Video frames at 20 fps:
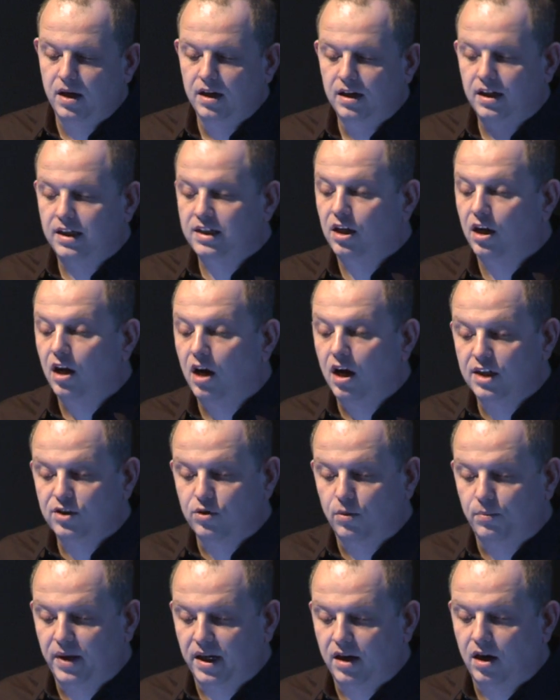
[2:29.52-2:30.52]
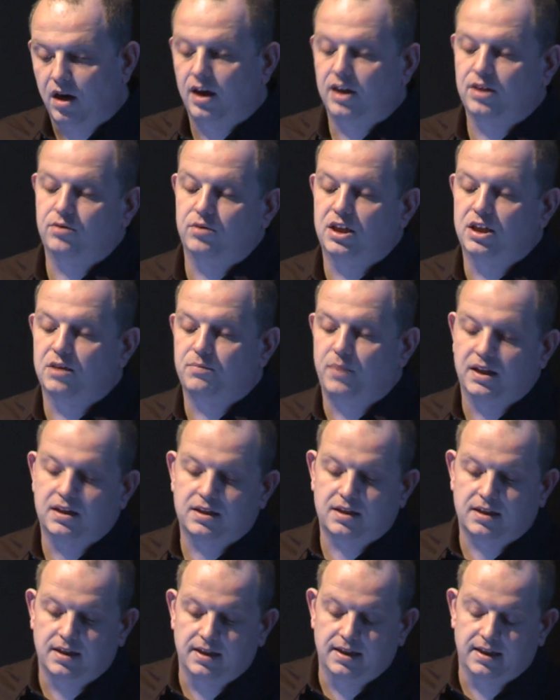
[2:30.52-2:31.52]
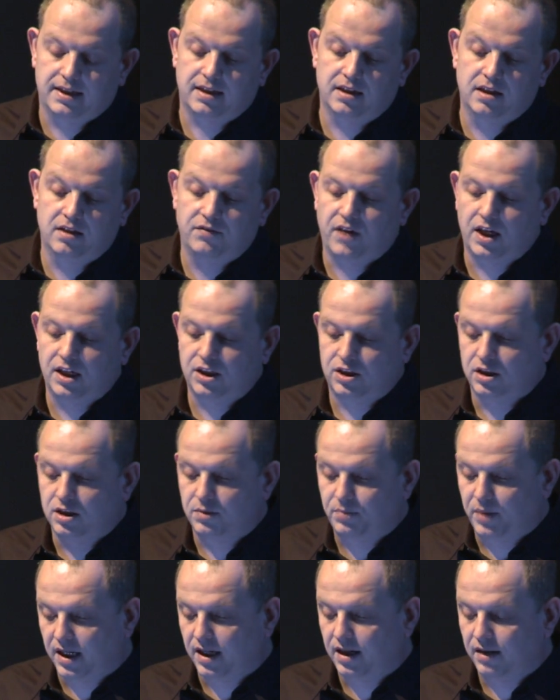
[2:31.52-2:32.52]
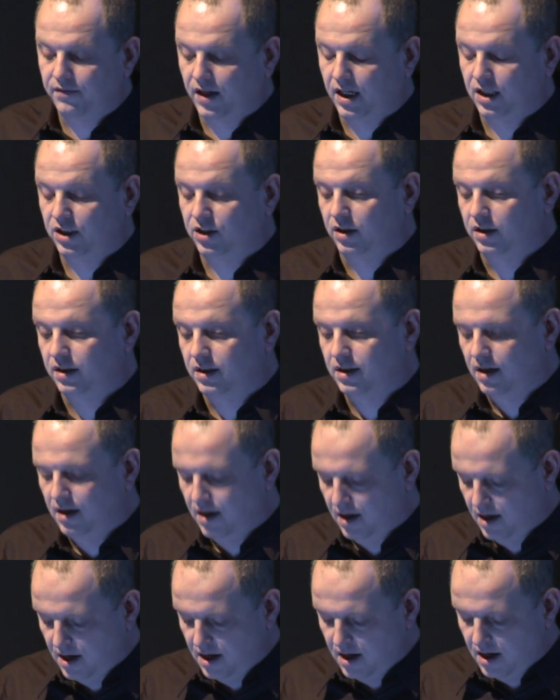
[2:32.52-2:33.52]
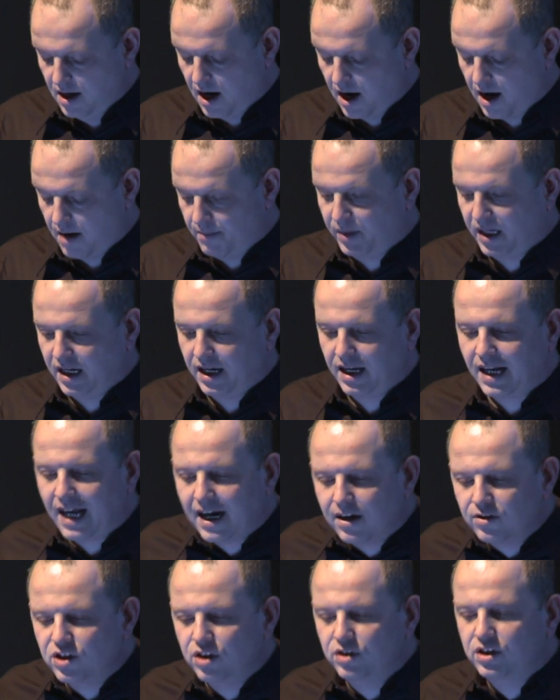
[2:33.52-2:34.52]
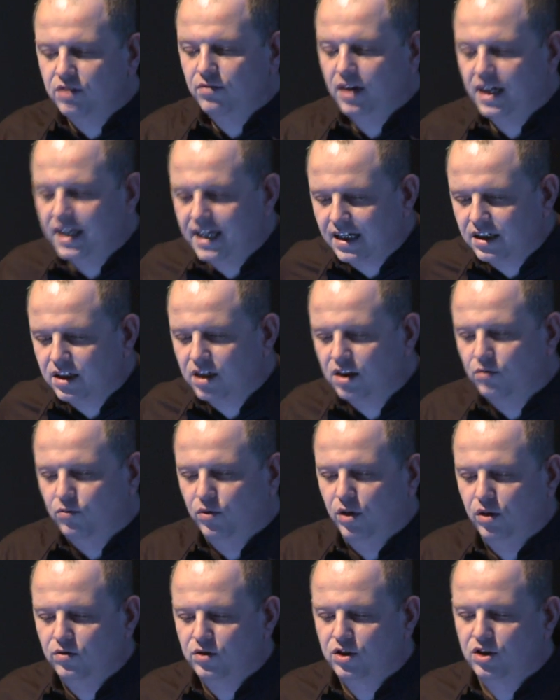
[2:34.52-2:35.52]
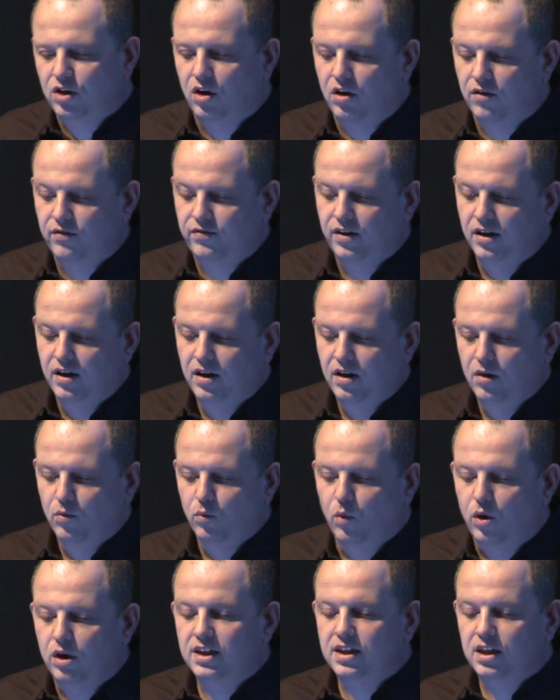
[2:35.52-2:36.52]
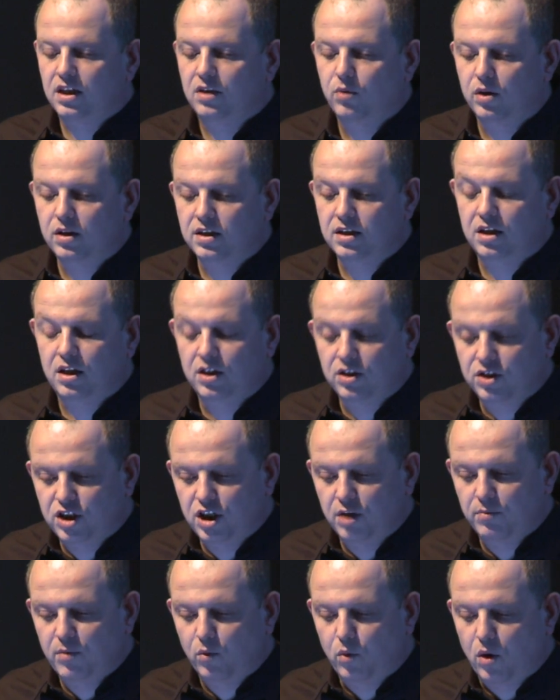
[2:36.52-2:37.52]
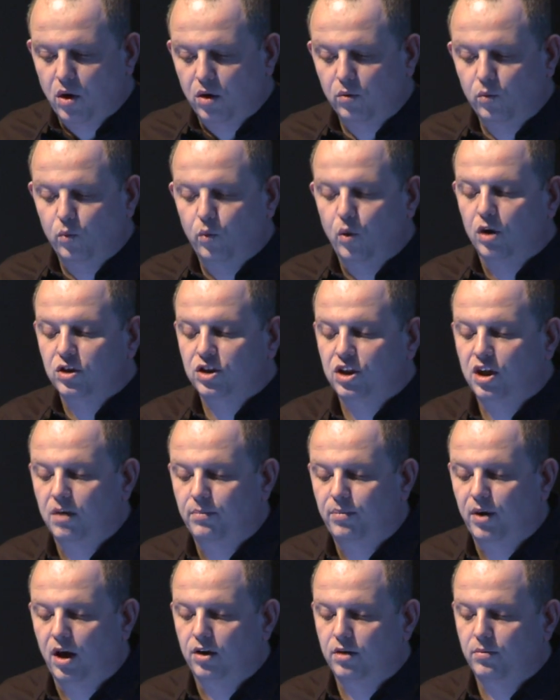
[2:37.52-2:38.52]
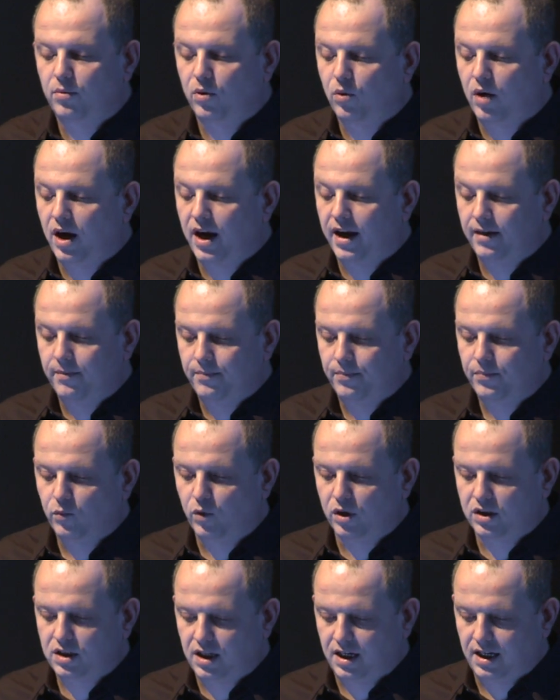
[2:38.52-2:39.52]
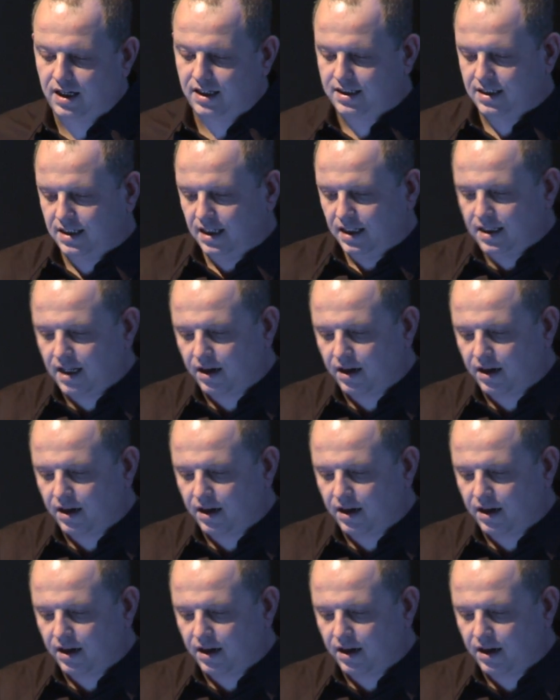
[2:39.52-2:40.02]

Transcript: little eyes or big eyes, which is basically little innovations, big innovations. But it allows you to really get to the roots of what does the consumer want, what's going to blow them away, what's going to exceed